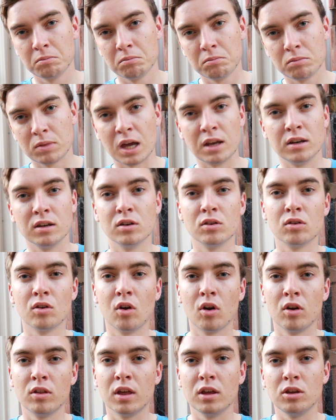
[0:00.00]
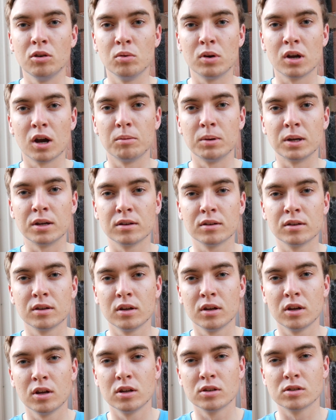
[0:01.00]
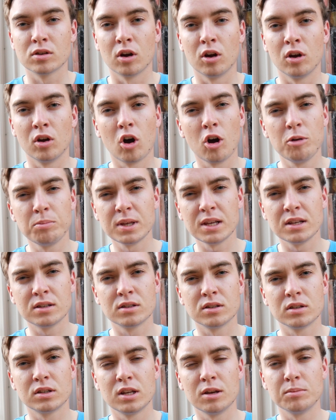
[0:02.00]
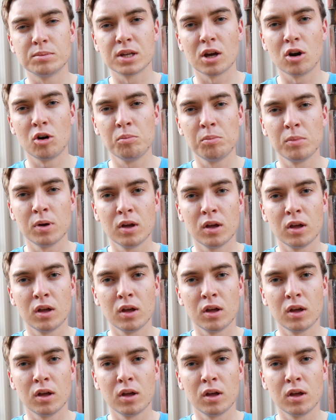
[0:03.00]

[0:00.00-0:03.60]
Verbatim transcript: they didn't know that you were coming. So hope these tips help.